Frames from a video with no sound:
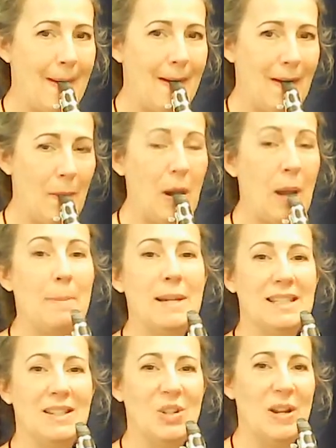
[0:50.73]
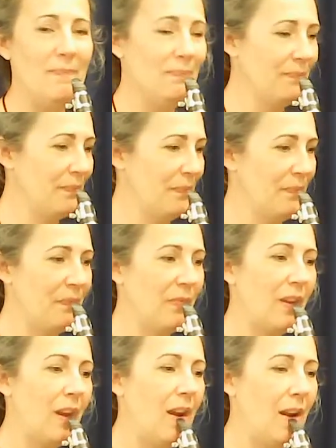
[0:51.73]
are in position.
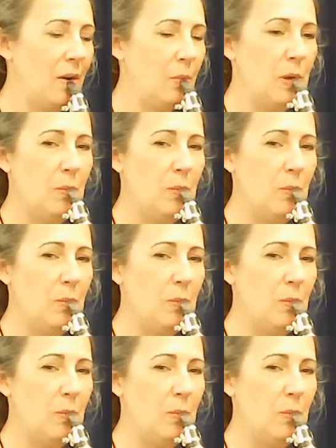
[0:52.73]
And